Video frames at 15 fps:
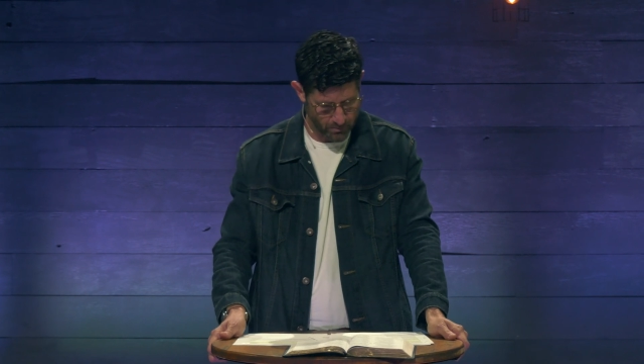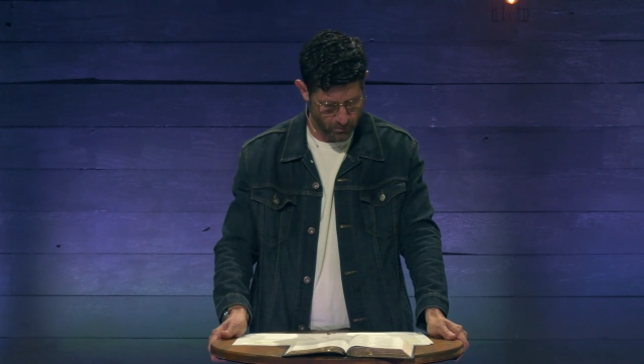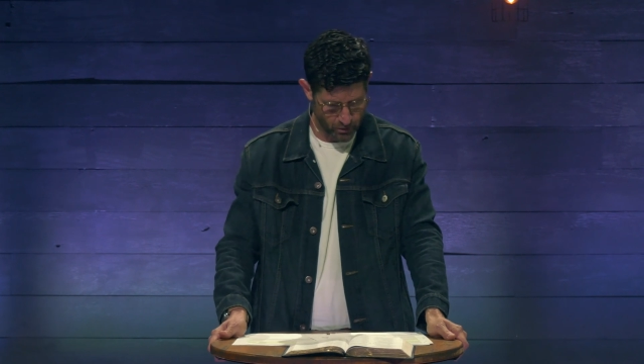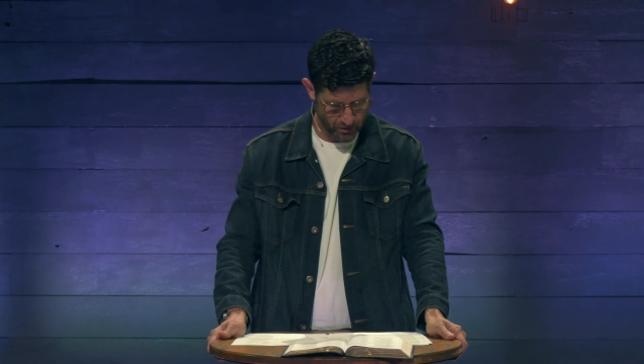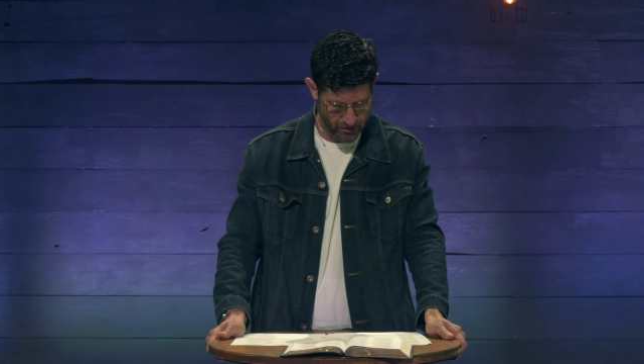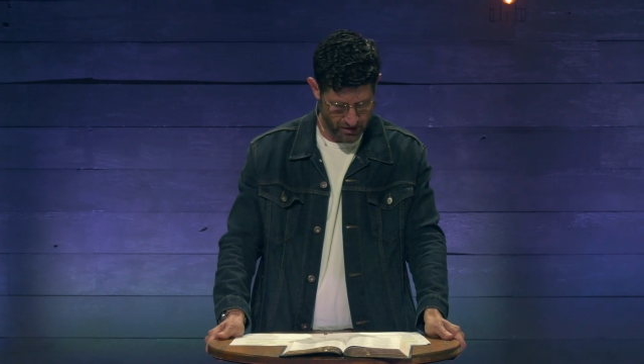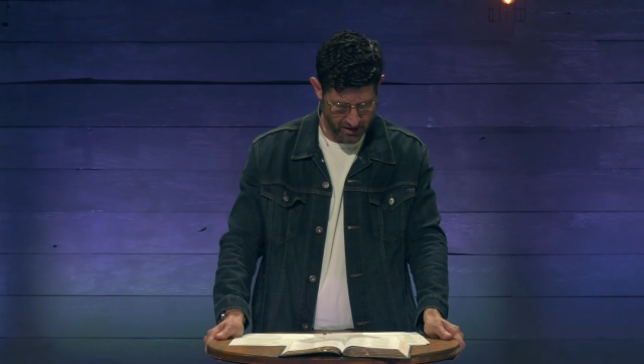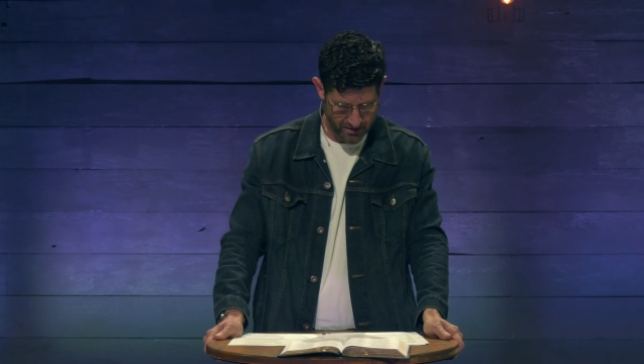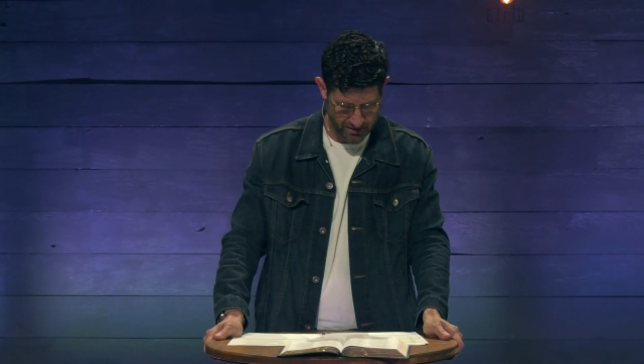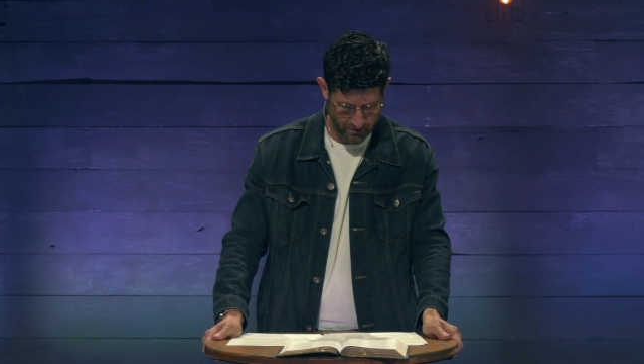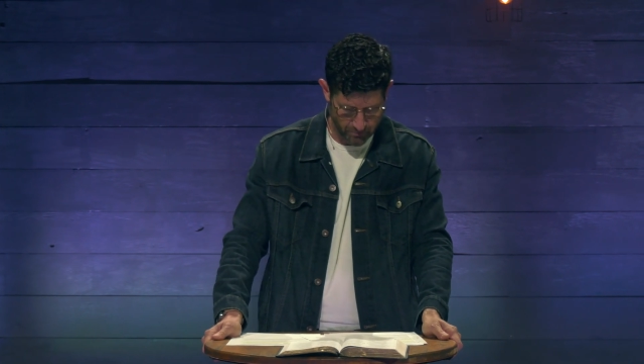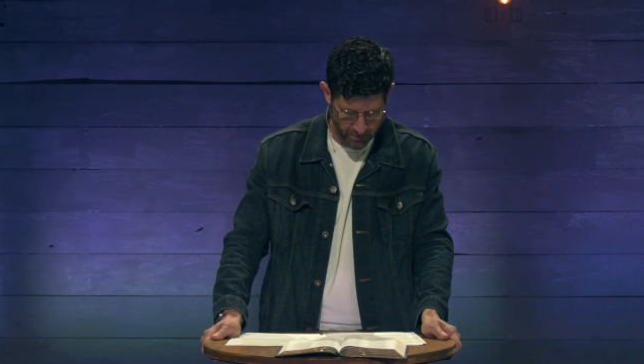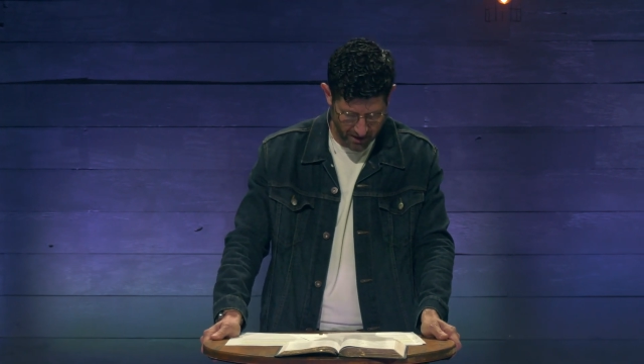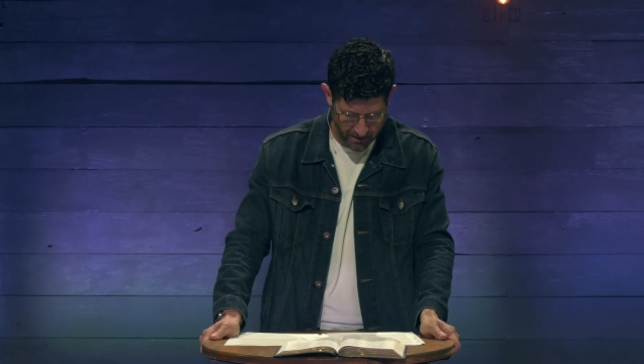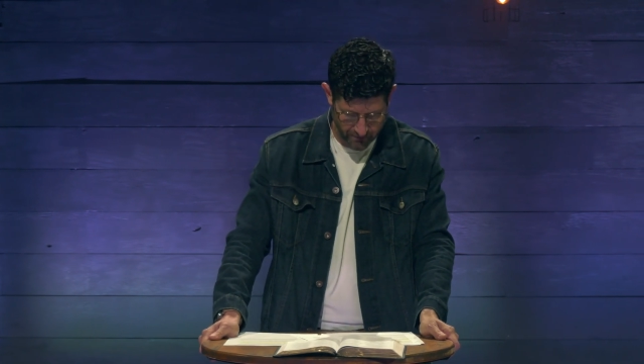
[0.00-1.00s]
more chance
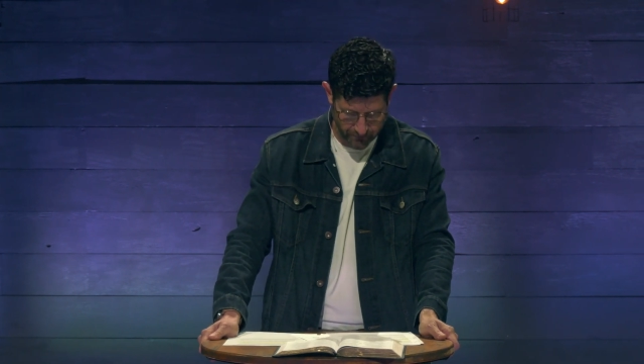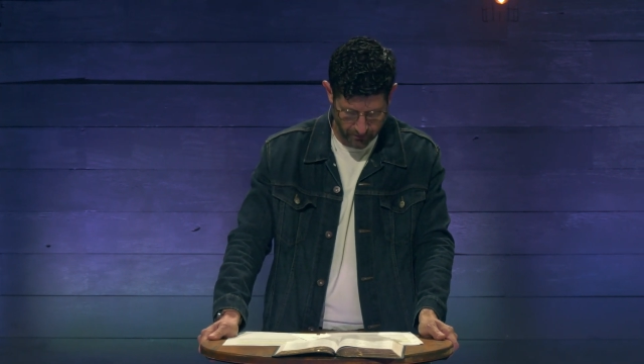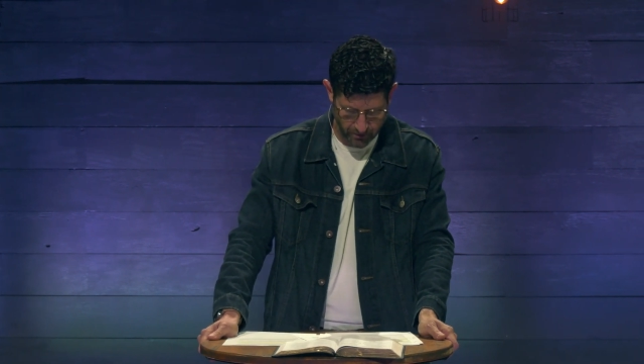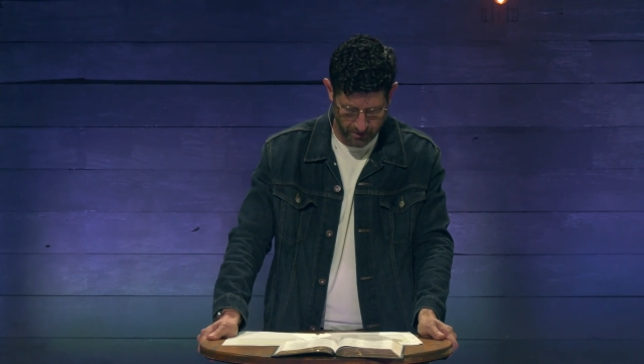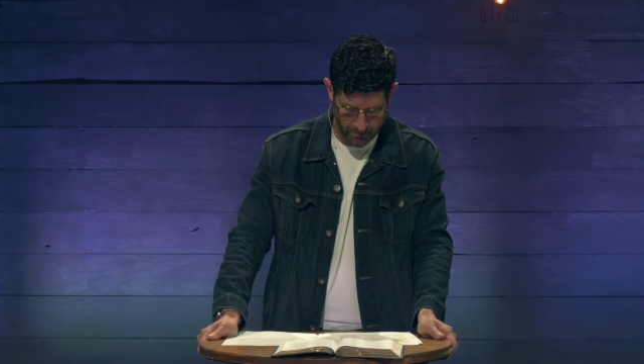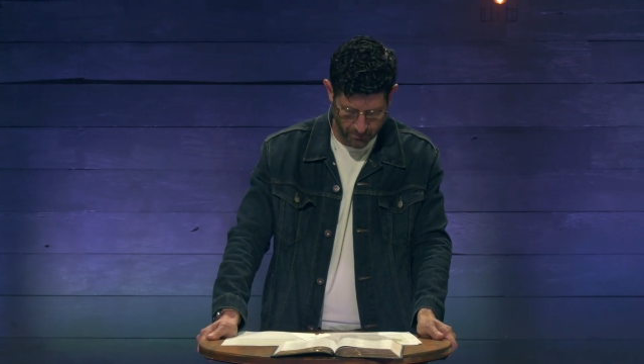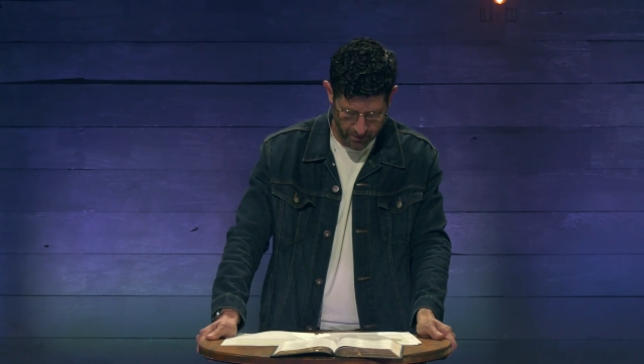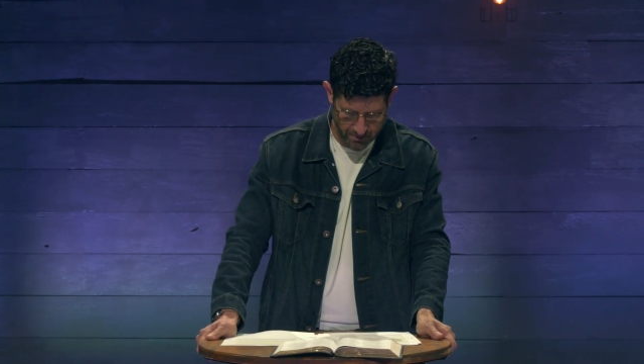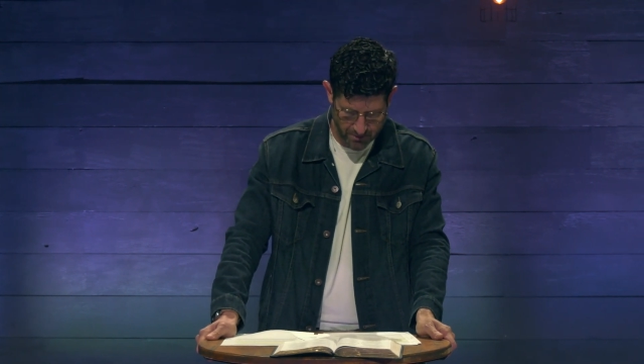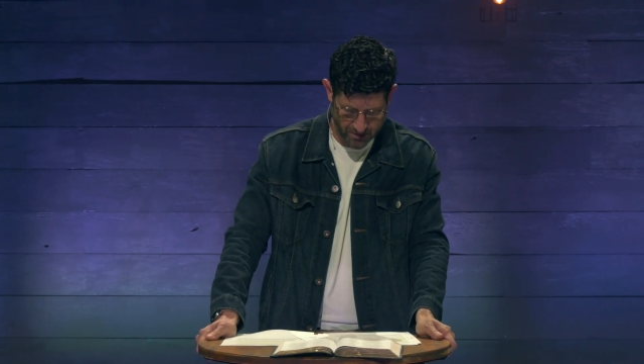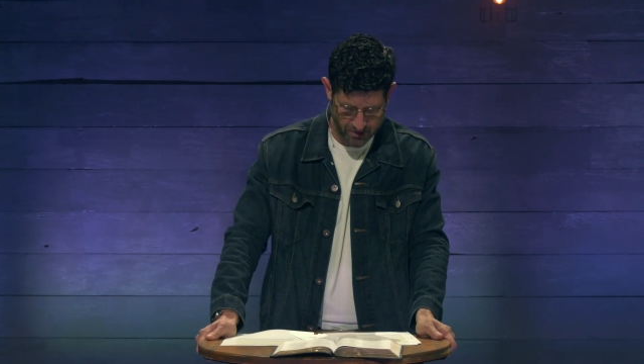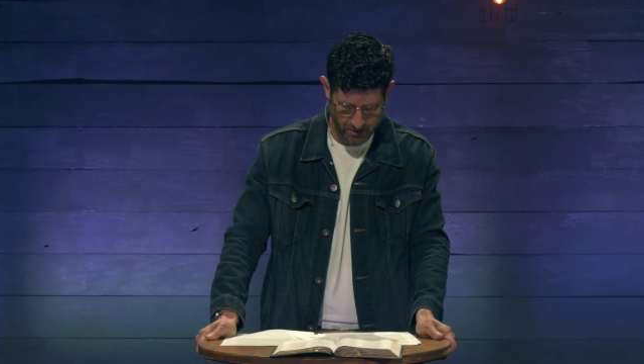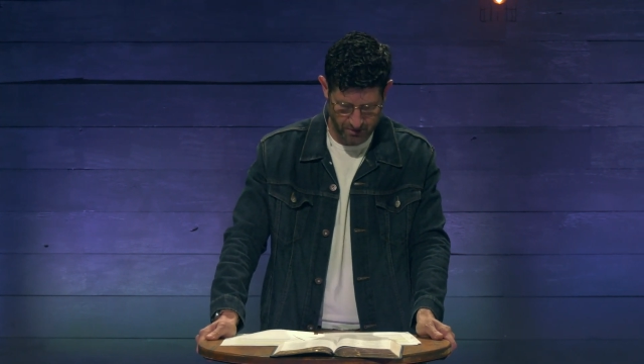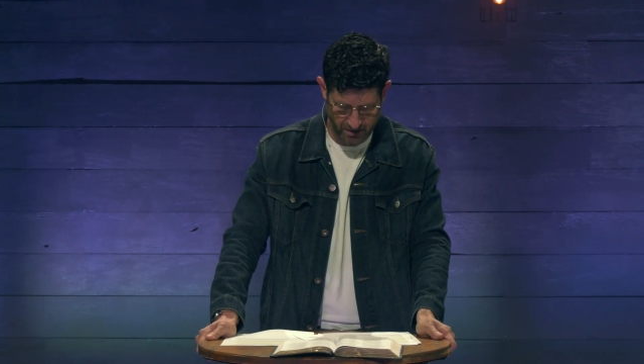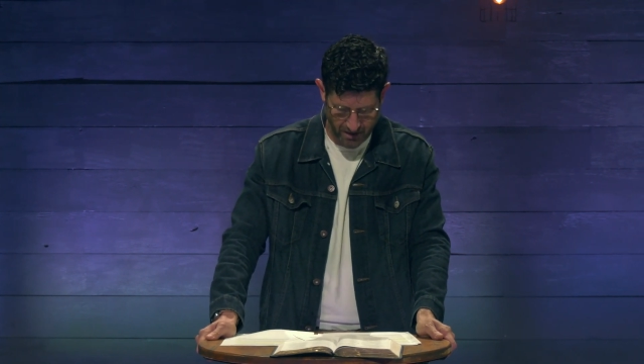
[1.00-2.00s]
of painful and
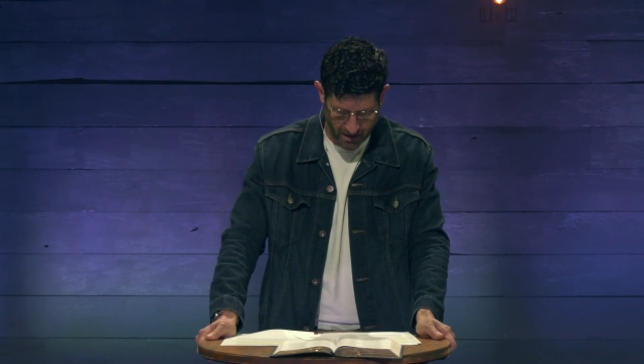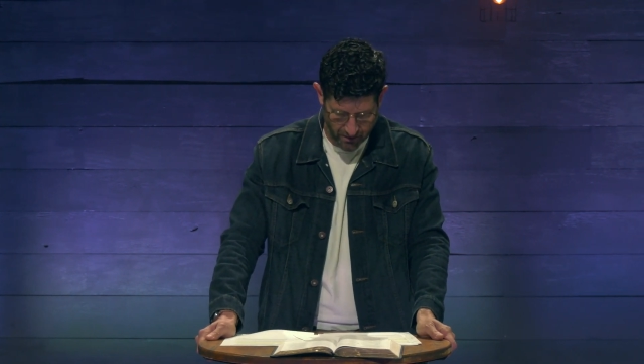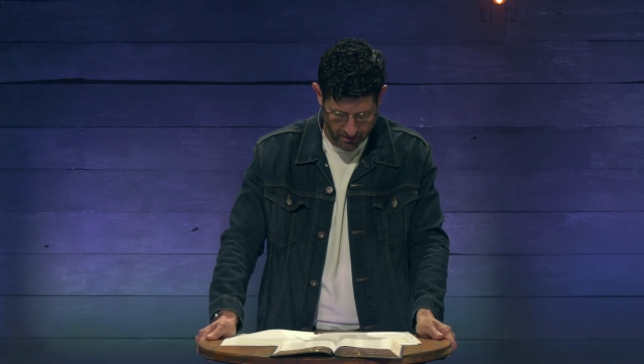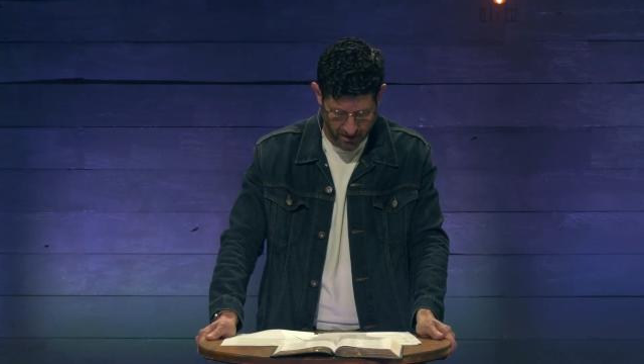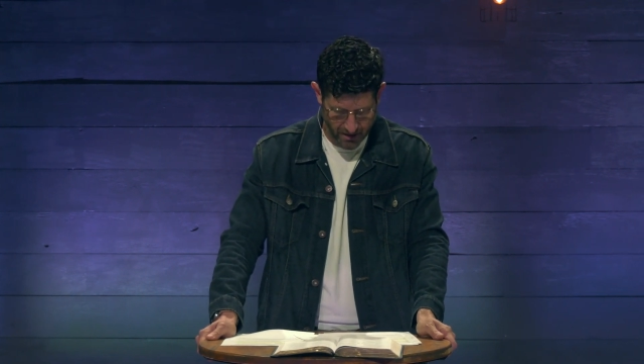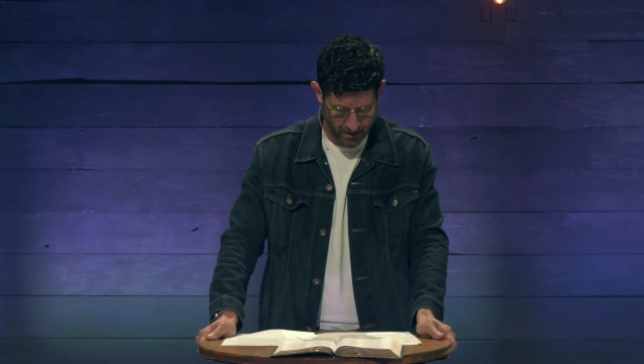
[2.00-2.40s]
premature death